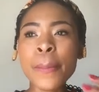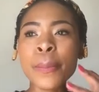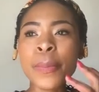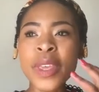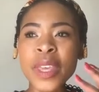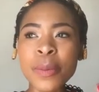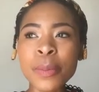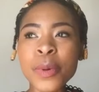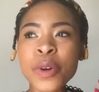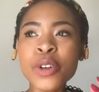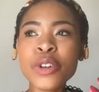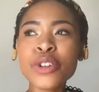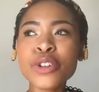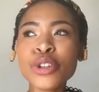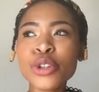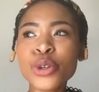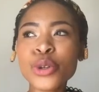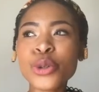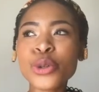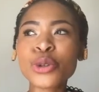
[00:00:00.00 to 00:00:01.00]

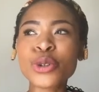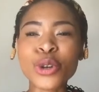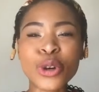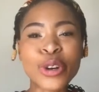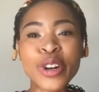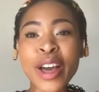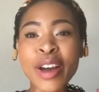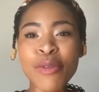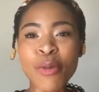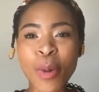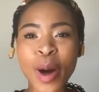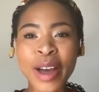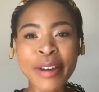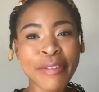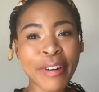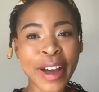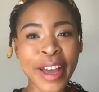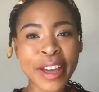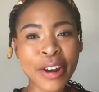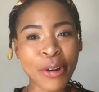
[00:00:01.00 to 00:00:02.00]
people who don't have
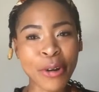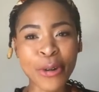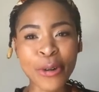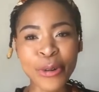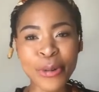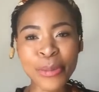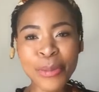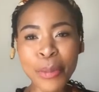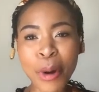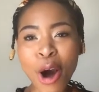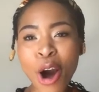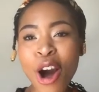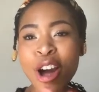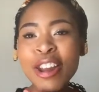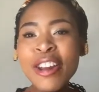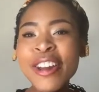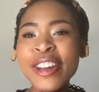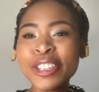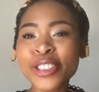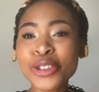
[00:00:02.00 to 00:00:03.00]
Wi-Fi at home
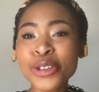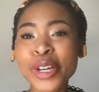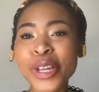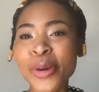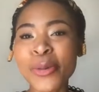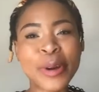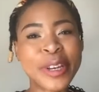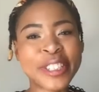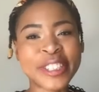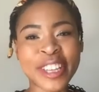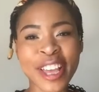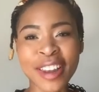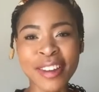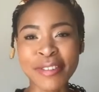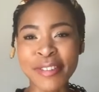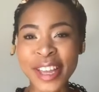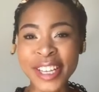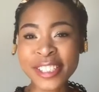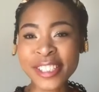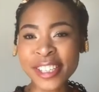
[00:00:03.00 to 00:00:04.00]
are literally always
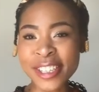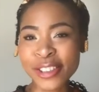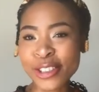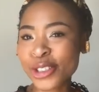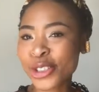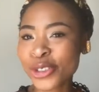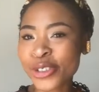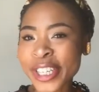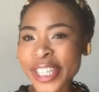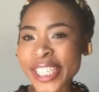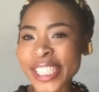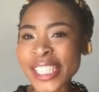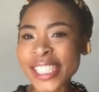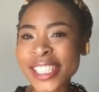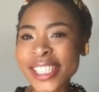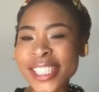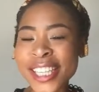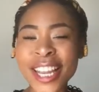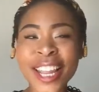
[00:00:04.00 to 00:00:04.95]
gallivanting the streets.